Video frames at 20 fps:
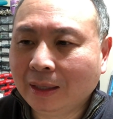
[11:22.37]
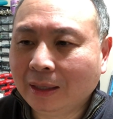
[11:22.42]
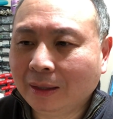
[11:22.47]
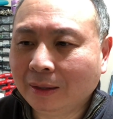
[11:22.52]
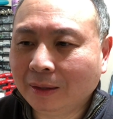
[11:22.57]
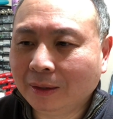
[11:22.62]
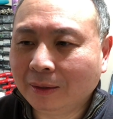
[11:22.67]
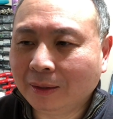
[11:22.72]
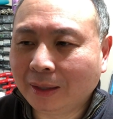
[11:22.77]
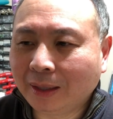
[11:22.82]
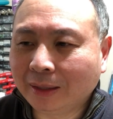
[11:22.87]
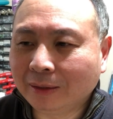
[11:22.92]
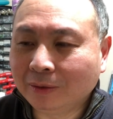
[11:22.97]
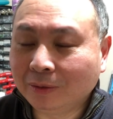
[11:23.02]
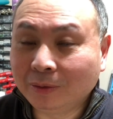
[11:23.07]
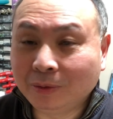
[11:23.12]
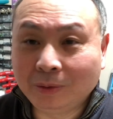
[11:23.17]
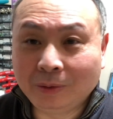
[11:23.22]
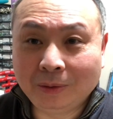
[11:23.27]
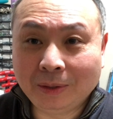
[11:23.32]
I
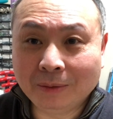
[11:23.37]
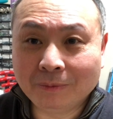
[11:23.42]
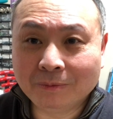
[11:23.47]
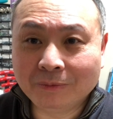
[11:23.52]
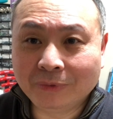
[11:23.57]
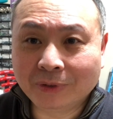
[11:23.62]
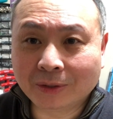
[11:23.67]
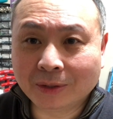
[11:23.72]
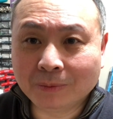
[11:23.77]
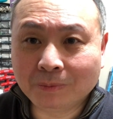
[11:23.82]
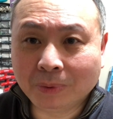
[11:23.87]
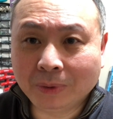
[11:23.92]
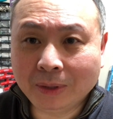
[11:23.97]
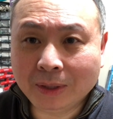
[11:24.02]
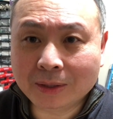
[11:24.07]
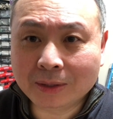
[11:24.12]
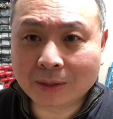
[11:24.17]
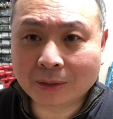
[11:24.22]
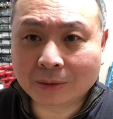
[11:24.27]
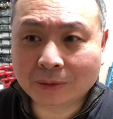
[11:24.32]
am very
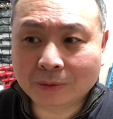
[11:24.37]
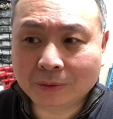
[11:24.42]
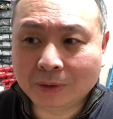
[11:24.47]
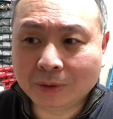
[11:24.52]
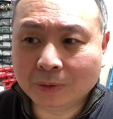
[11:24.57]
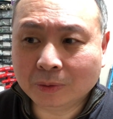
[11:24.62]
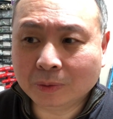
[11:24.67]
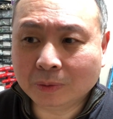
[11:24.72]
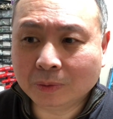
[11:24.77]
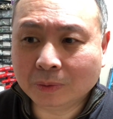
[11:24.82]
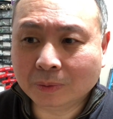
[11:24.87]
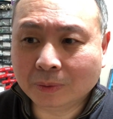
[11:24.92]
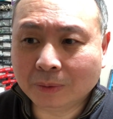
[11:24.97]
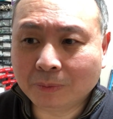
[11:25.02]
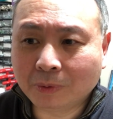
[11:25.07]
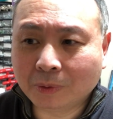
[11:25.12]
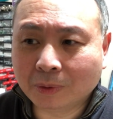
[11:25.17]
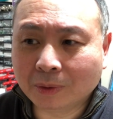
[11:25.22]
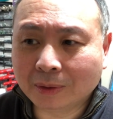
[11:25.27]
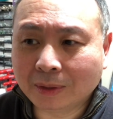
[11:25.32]
pleased, though, to
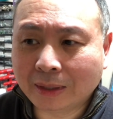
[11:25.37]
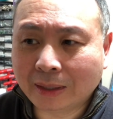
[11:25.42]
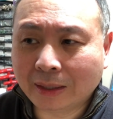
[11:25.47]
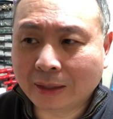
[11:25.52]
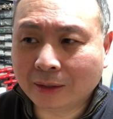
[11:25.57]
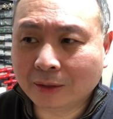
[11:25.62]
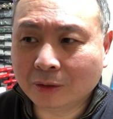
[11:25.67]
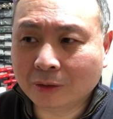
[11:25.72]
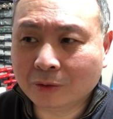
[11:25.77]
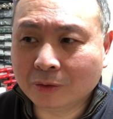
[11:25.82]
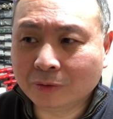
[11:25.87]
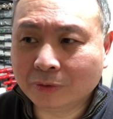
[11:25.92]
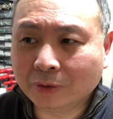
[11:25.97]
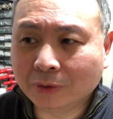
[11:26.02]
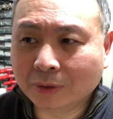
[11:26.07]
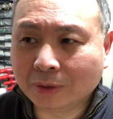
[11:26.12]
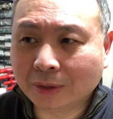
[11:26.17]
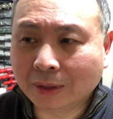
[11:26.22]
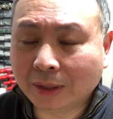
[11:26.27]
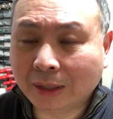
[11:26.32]
report that
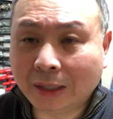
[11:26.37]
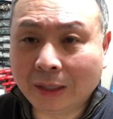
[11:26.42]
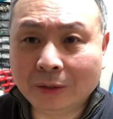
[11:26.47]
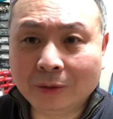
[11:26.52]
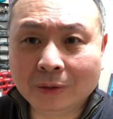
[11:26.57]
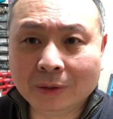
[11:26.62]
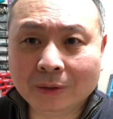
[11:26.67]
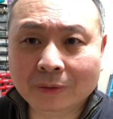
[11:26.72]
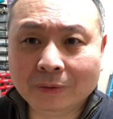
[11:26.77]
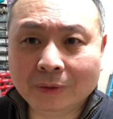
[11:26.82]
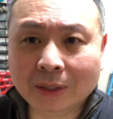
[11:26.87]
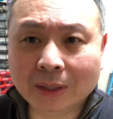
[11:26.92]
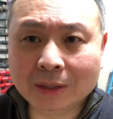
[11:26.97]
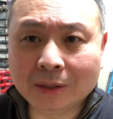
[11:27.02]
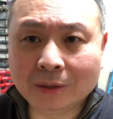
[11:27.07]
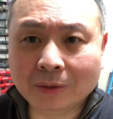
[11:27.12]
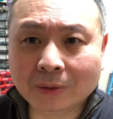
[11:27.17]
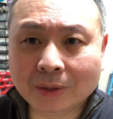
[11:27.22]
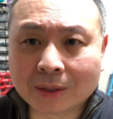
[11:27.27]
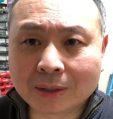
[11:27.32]
over 100 of
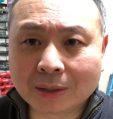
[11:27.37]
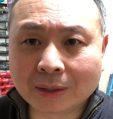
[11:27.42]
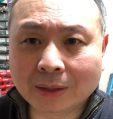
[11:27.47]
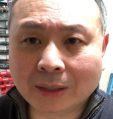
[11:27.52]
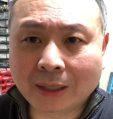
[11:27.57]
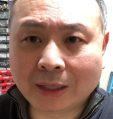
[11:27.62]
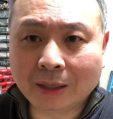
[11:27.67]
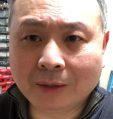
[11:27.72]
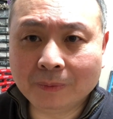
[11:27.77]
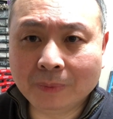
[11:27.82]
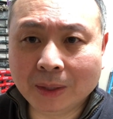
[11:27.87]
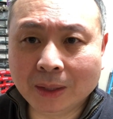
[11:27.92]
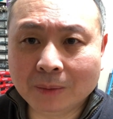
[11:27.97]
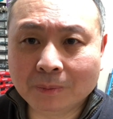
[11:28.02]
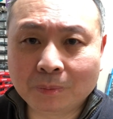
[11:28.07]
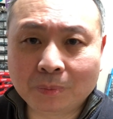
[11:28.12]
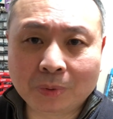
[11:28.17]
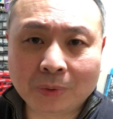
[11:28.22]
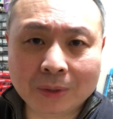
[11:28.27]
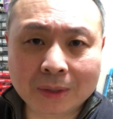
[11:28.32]
these units are now being
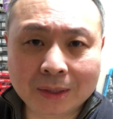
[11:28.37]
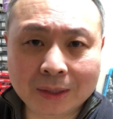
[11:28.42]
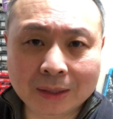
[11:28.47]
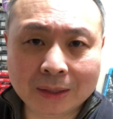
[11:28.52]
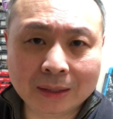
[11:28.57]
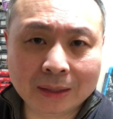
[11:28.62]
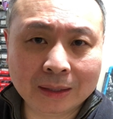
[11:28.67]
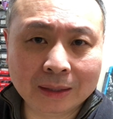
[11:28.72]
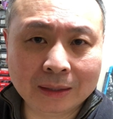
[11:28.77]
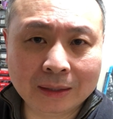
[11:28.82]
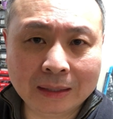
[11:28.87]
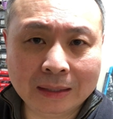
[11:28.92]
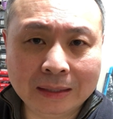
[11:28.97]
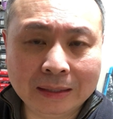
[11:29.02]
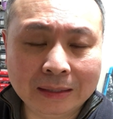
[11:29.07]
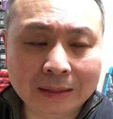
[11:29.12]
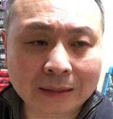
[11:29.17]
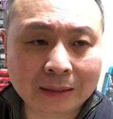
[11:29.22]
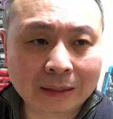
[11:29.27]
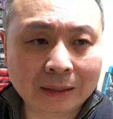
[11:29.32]
printed in
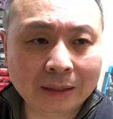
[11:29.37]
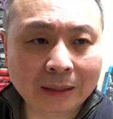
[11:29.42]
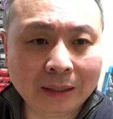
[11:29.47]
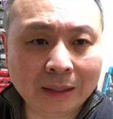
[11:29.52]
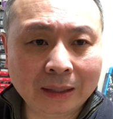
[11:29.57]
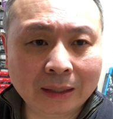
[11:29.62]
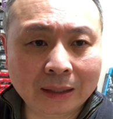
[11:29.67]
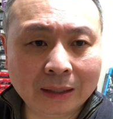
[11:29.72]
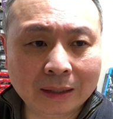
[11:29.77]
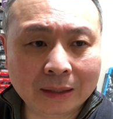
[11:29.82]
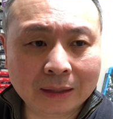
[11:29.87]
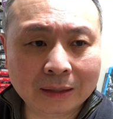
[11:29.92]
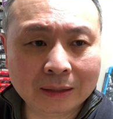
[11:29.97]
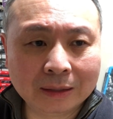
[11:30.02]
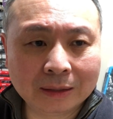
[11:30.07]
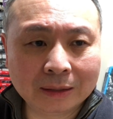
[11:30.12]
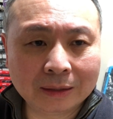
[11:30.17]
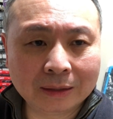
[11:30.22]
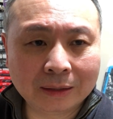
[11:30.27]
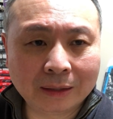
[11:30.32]
India,
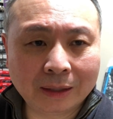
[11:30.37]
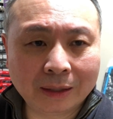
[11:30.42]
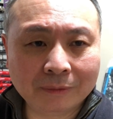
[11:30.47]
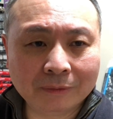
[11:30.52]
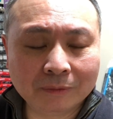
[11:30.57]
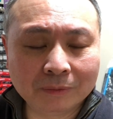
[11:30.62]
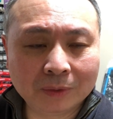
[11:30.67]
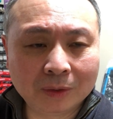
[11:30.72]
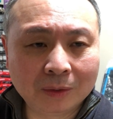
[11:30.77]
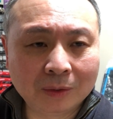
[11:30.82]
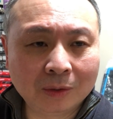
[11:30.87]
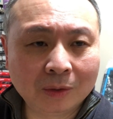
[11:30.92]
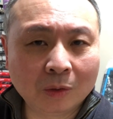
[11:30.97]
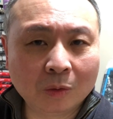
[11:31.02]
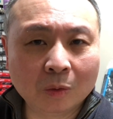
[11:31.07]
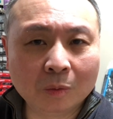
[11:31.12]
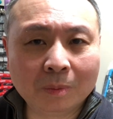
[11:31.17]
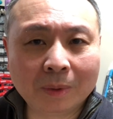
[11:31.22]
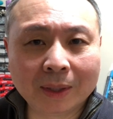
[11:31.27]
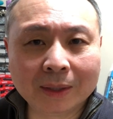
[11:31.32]
and I'm
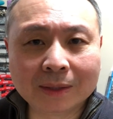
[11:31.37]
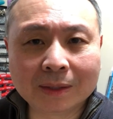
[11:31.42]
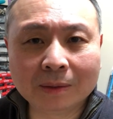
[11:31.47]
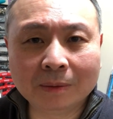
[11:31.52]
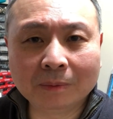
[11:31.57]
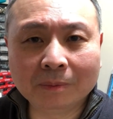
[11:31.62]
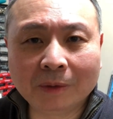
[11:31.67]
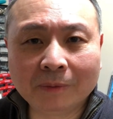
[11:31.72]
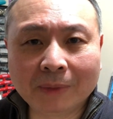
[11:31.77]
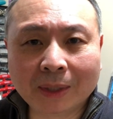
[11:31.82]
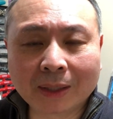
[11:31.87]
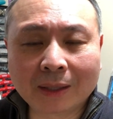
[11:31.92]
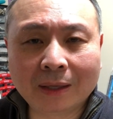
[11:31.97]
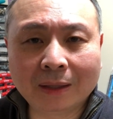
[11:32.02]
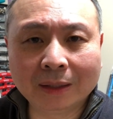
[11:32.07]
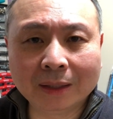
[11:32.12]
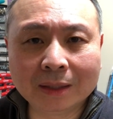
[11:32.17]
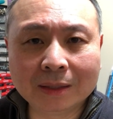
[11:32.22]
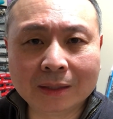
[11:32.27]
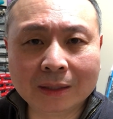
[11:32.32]
told by some of my
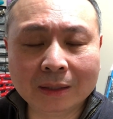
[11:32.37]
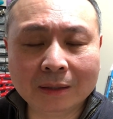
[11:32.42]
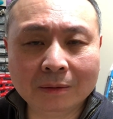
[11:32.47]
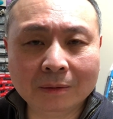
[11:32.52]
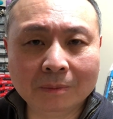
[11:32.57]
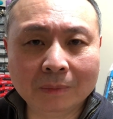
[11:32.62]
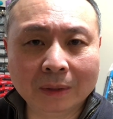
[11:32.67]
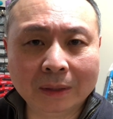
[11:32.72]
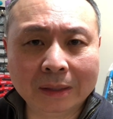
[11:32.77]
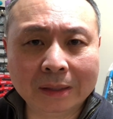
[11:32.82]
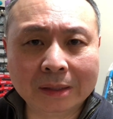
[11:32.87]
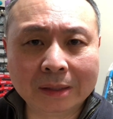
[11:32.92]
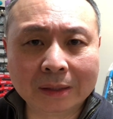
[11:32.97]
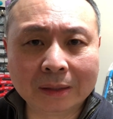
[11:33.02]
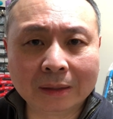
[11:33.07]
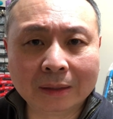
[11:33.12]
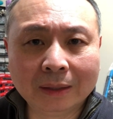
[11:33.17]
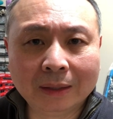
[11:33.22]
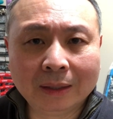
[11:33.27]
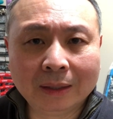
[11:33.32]
colleagues in
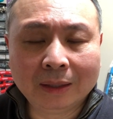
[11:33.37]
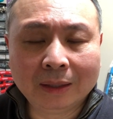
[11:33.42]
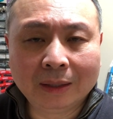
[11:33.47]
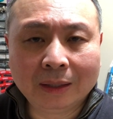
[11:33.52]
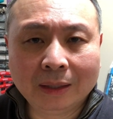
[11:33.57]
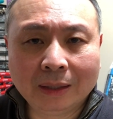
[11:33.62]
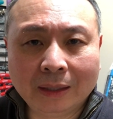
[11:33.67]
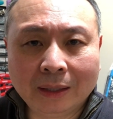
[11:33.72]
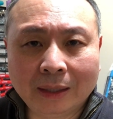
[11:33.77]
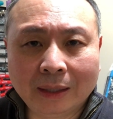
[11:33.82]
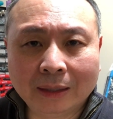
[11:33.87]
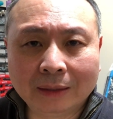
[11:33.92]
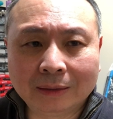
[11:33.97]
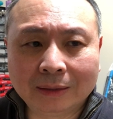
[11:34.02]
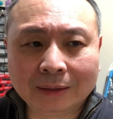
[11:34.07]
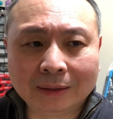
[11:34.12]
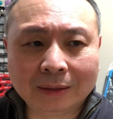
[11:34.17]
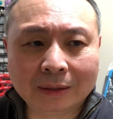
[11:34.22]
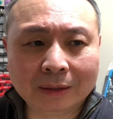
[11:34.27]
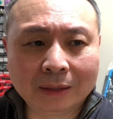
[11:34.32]
Malaysia that
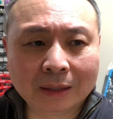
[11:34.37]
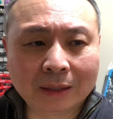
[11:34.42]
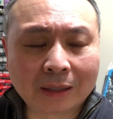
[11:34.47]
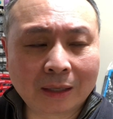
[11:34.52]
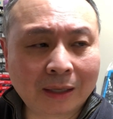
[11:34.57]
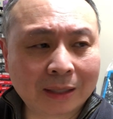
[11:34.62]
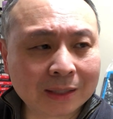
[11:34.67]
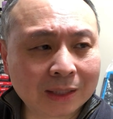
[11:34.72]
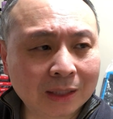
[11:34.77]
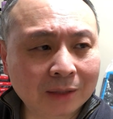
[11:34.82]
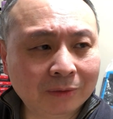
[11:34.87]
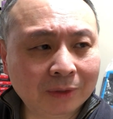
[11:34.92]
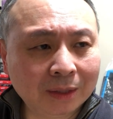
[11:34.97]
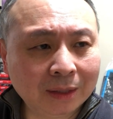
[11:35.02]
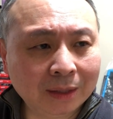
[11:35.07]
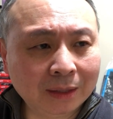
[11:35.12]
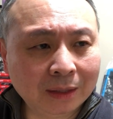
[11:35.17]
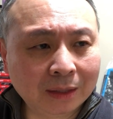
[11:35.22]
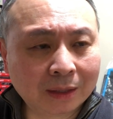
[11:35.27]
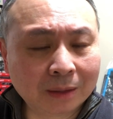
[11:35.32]
the cost of
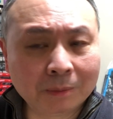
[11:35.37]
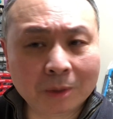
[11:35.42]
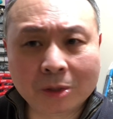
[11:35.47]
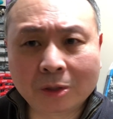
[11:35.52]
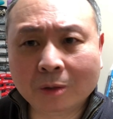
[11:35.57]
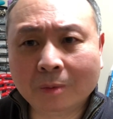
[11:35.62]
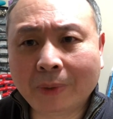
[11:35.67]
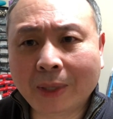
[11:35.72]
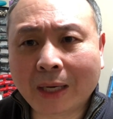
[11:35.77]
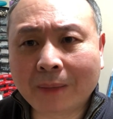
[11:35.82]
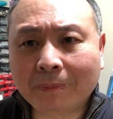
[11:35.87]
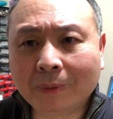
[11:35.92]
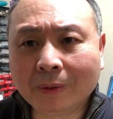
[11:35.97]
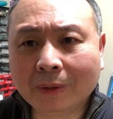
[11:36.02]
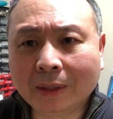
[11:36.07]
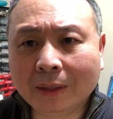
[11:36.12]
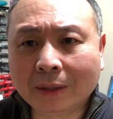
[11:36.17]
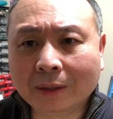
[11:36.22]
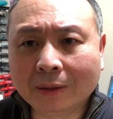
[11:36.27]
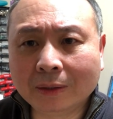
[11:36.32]
a commercial papper
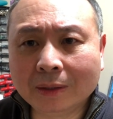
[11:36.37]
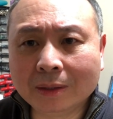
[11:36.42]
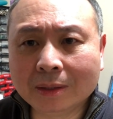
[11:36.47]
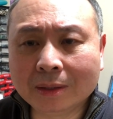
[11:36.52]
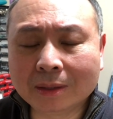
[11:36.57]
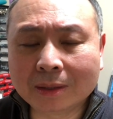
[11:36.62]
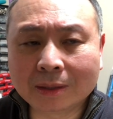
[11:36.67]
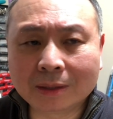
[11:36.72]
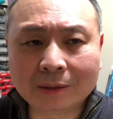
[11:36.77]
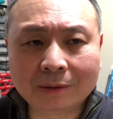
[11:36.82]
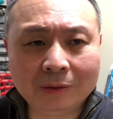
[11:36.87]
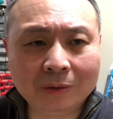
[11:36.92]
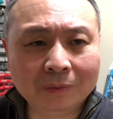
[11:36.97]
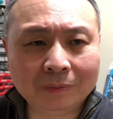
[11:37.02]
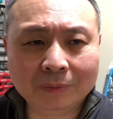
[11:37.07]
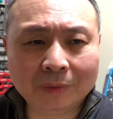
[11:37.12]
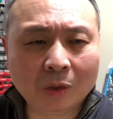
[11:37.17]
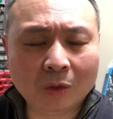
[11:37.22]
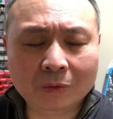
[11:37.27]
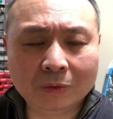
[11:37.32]
there is
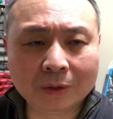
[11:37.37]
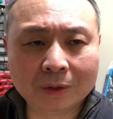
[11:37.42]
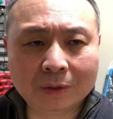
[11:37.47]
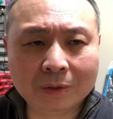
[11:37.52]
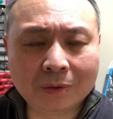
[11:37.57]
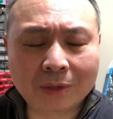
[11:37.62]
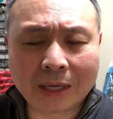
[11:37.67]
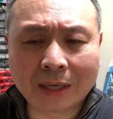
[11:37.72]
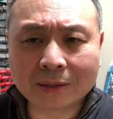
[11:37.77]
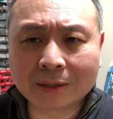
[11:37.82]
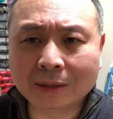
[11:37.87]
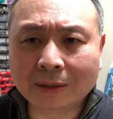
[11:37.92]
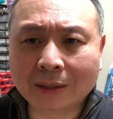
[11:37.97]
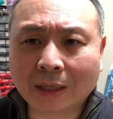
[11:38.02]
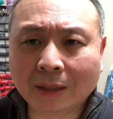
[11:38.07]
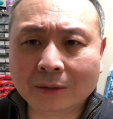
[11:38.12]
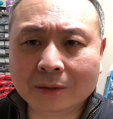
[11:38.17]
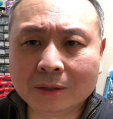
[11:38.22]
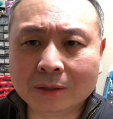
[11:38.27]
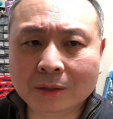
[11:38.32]
over
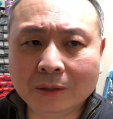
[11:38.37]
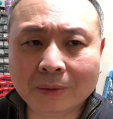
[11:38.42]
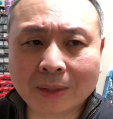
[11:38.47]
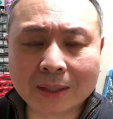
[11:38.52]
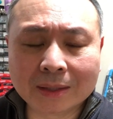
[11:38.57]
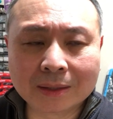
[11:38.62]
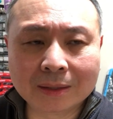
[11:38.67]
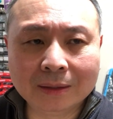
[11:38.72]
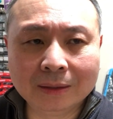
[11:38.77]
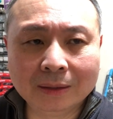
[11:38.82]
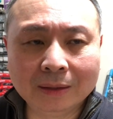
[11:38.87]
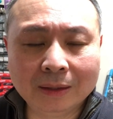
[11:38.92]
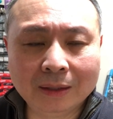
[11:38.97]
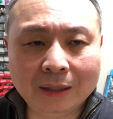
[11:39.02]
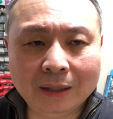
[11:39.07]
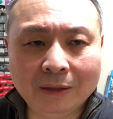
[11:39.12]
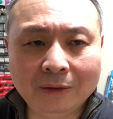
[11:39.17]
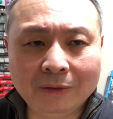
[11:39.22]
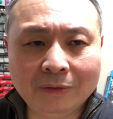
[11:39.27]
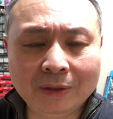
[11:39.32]
$2,000 US, and
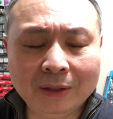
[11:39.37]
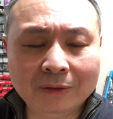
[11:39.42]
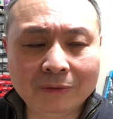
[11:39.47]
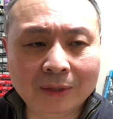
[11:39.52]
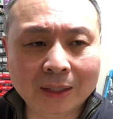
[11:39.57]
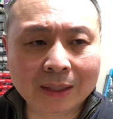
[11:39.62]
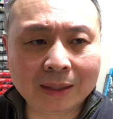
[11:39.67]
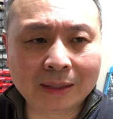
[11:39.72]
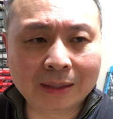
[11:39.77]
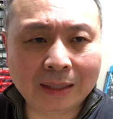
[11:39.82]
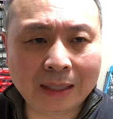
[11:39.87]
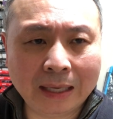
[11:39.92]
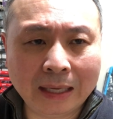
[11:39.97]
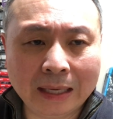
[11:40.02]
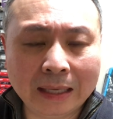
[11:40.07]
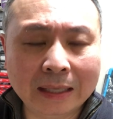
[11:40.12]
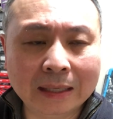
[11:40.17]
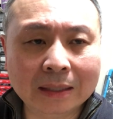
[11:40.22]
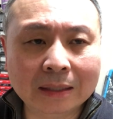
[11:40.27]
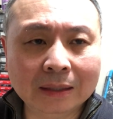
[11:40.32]
even if they
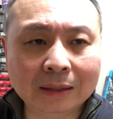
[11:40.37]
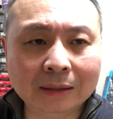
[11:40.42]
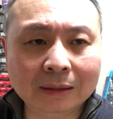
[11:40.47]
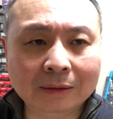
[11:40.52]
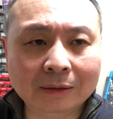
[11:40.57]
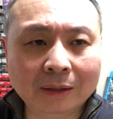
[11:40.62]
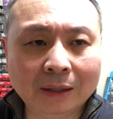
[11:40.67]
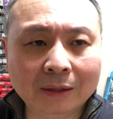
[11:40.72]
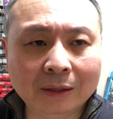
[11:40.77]
can